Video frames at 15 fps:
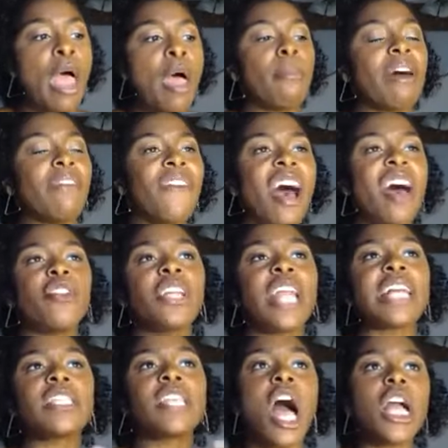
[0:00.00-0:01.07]
My father and I
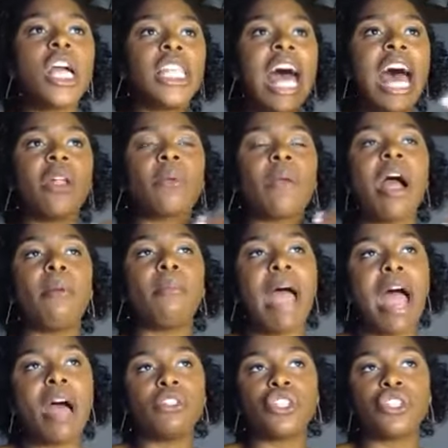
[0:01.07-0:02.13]
talk a lot around
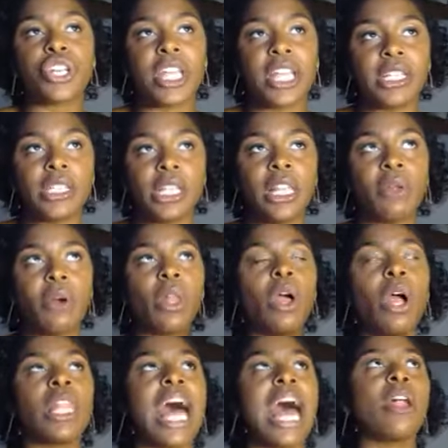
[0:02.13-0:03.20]
boundaries, a
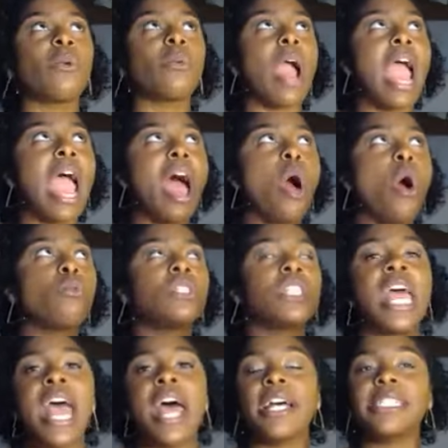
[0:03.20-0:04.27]
lot around
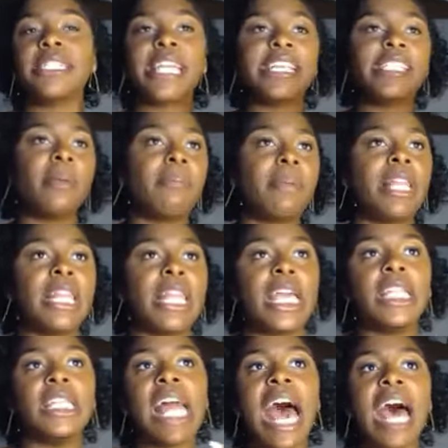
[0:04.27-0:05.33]
accessibility, a
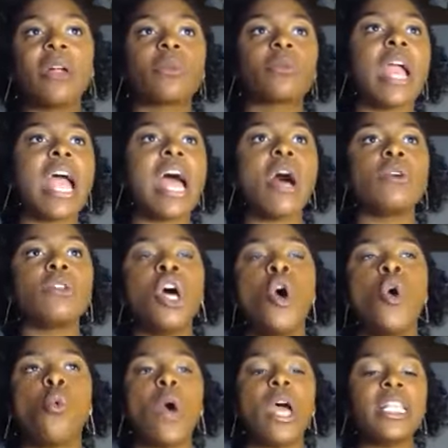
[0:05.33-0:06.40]
lot around
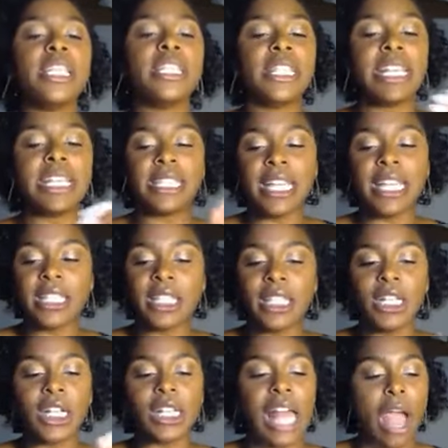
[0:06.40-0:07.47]
what does this need to
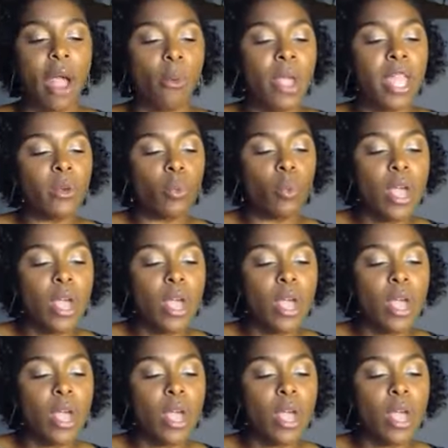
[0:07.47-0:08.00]
look like? When